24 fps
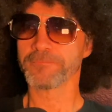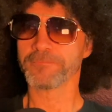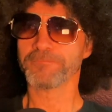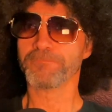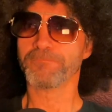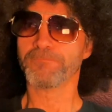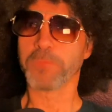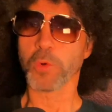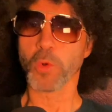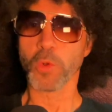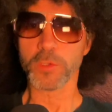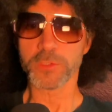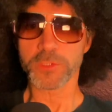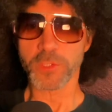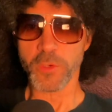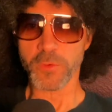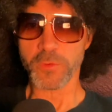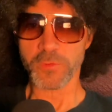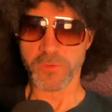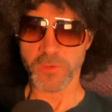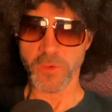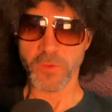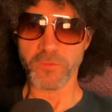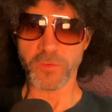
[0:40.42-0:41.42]

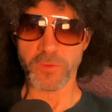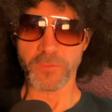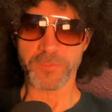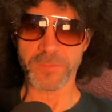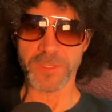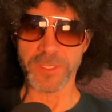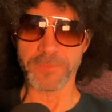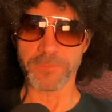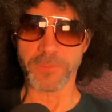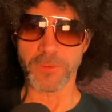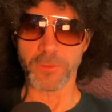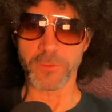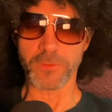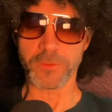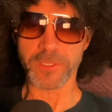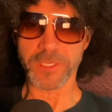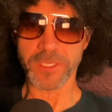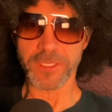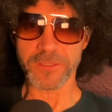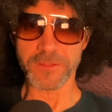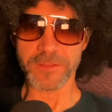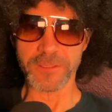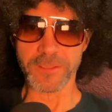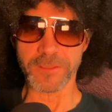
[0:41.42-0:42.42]
bulldoze over people or
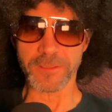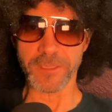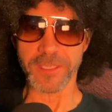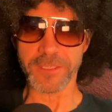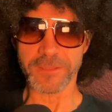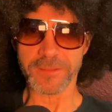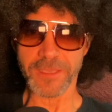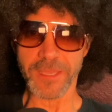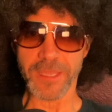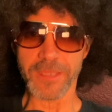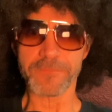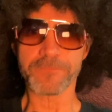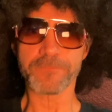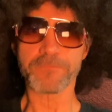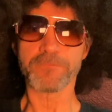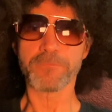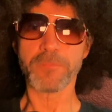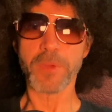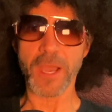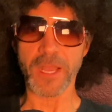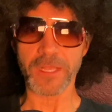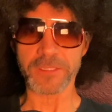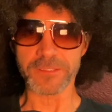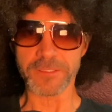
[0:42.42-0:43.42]
anything like that,
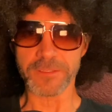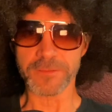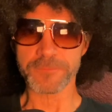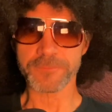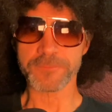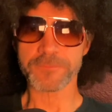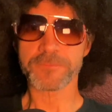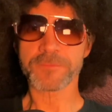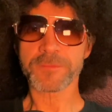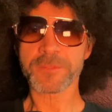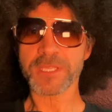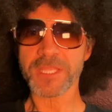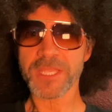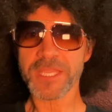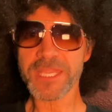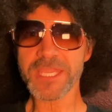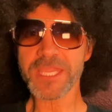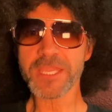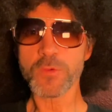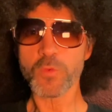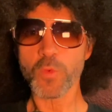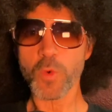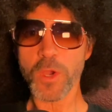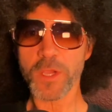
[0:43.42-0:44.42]
but
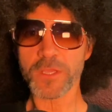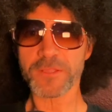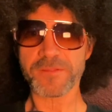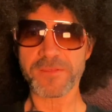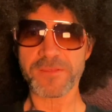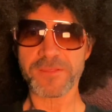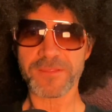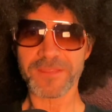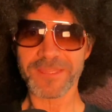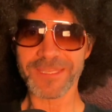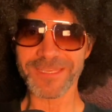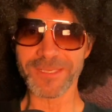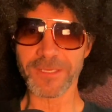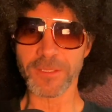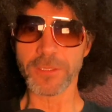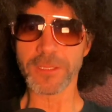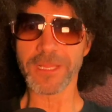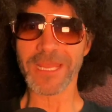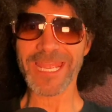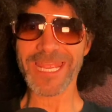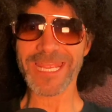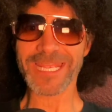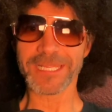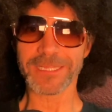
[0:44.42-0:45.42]
he was
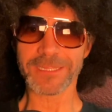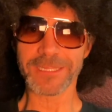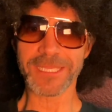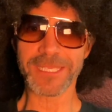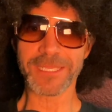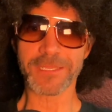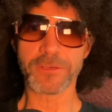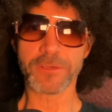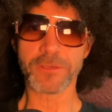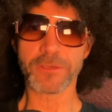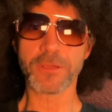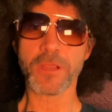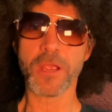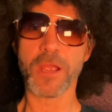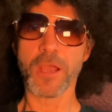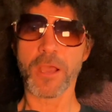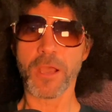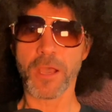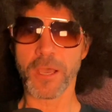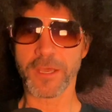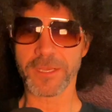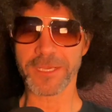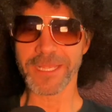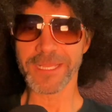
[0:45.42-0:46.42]
still a leader
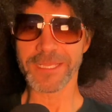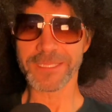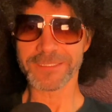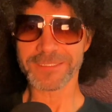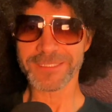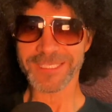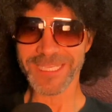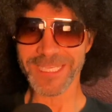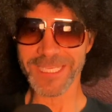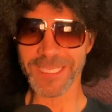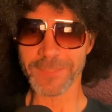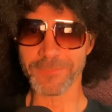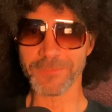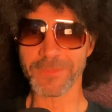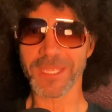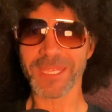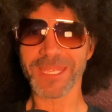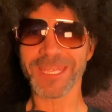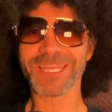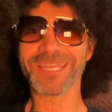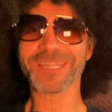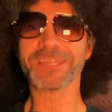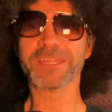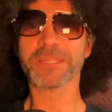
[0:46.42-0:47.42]
on a team
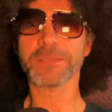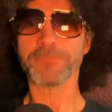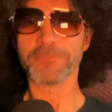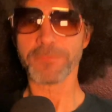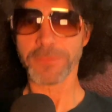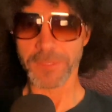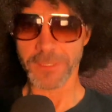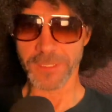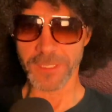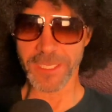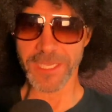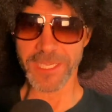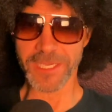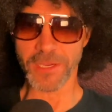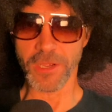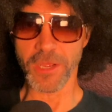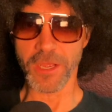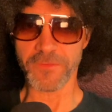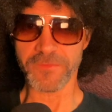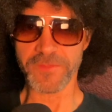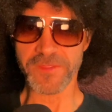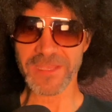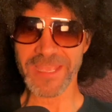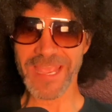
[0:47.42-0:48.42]
in the
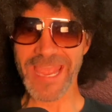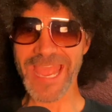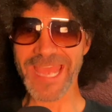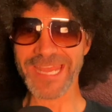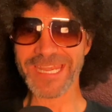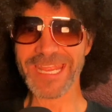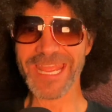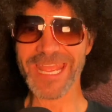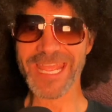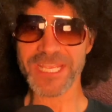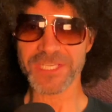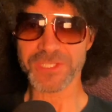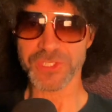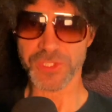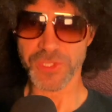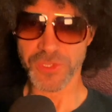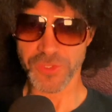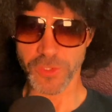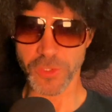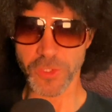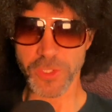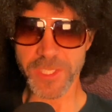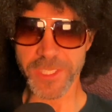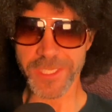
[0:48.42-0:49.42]
playoffs at age
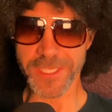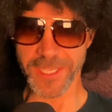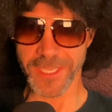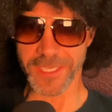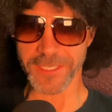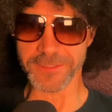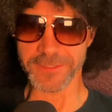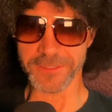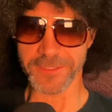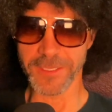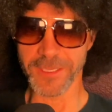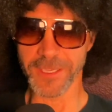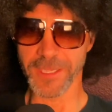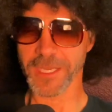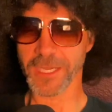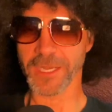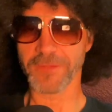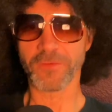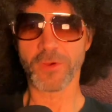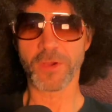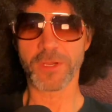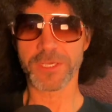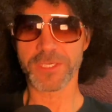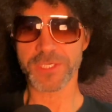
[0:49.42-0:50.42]
38. And
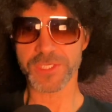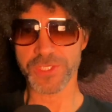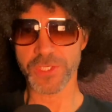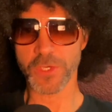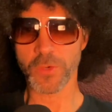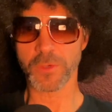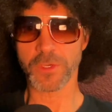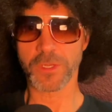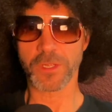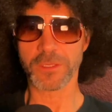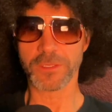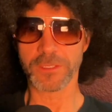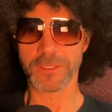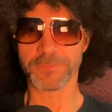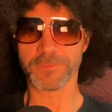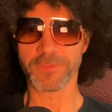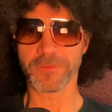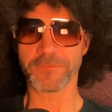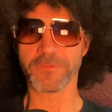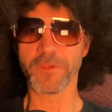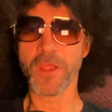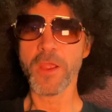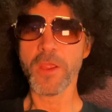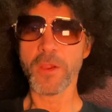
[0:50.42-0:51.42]
I've already shown a clip
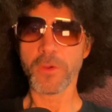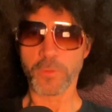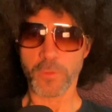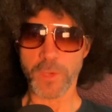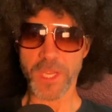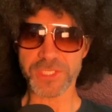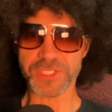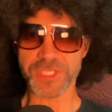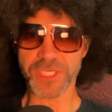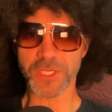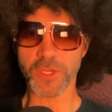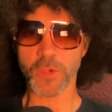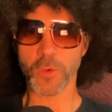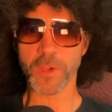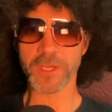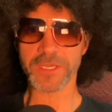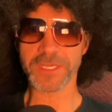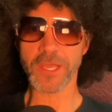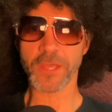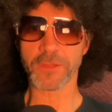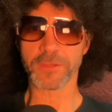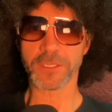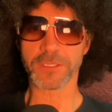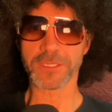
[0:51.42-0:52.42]
of Reggie going
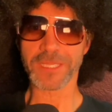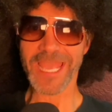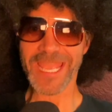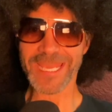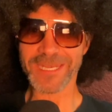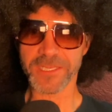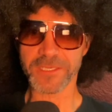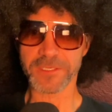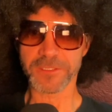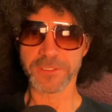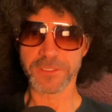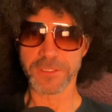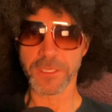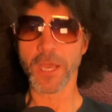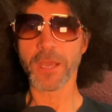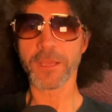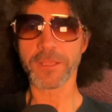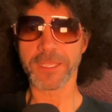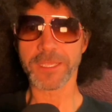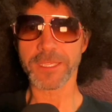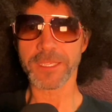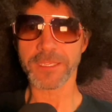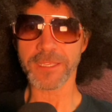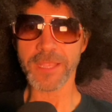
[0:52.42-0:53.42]
down the lane and
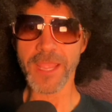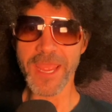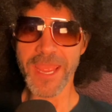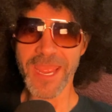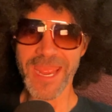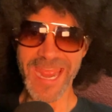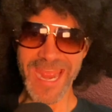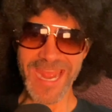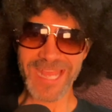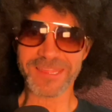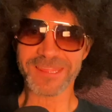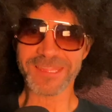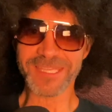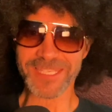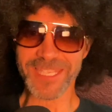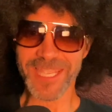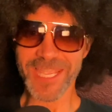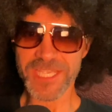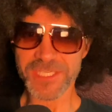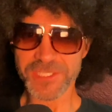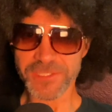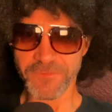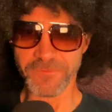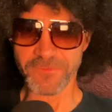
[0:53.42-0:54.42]
dunking at the
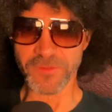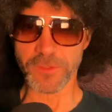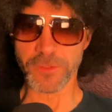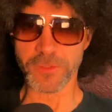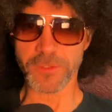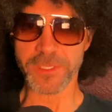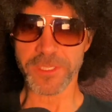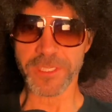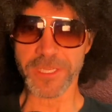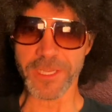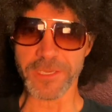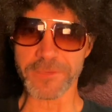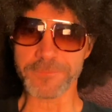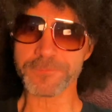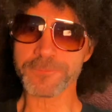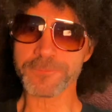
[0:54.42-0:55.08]
age of 38.